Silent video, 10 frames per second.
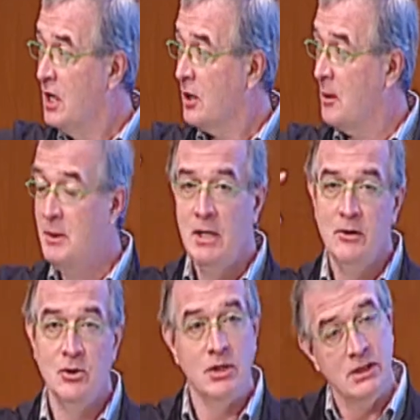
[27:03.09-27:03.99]
come up.
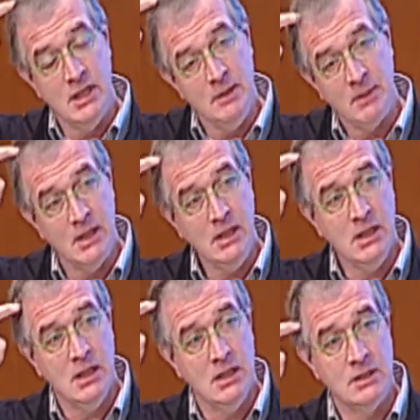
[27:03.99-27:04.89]
There's a team, I think
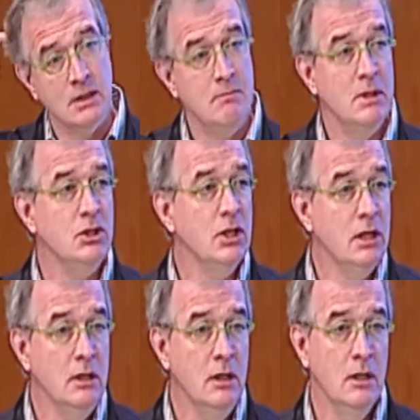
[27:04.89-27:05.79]
it is in
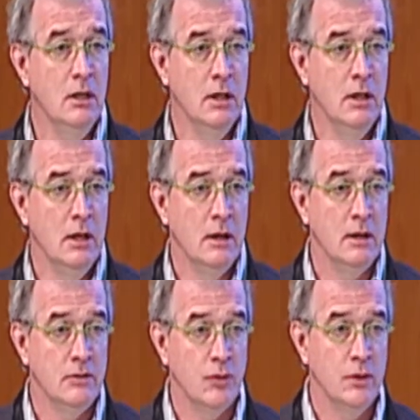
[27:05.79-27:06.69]
Michigan, I
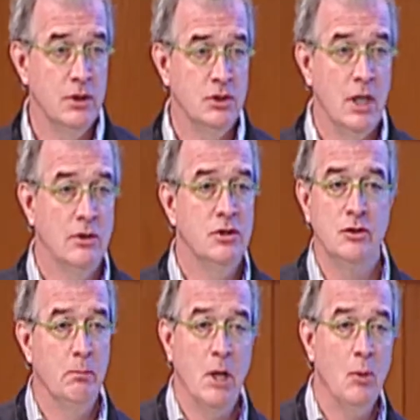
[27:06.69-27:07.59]
think it's for this challenge,
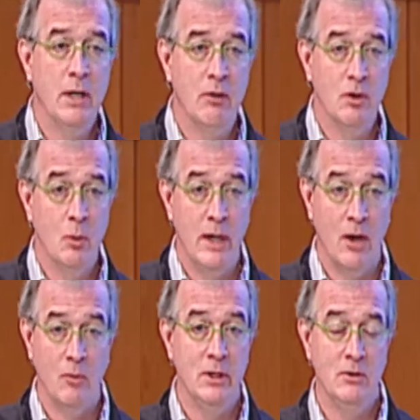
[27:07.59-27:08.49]
it's blowing everyone
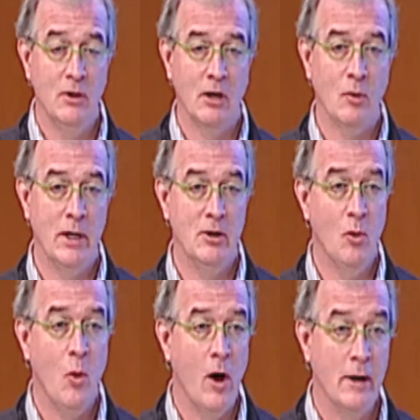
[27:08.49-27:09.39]
out. We do not quite know
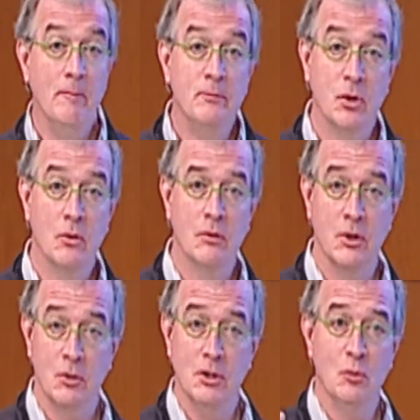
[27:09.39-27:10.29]
why. So if
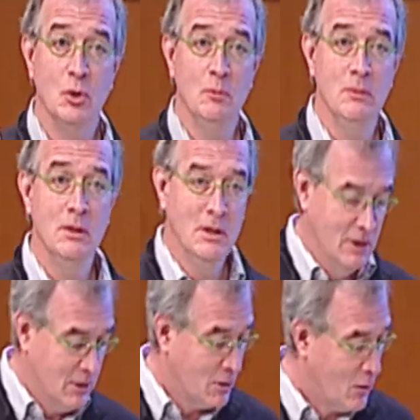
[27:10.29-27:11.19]
they're in the room,
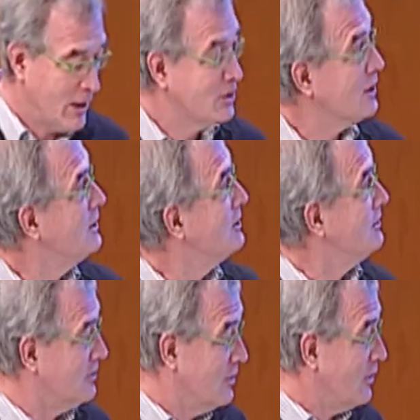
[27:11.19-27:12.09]

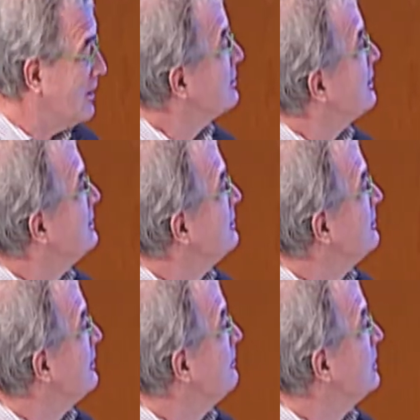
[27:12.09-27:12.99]
congratulations,
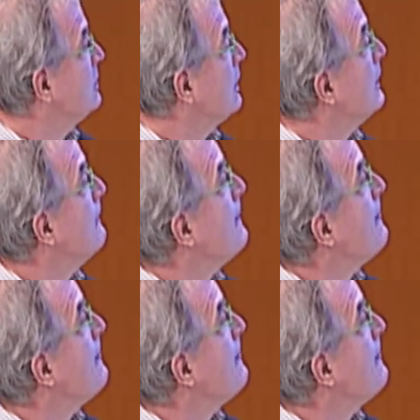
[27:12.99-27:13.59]
congratulations, uh, Michigan.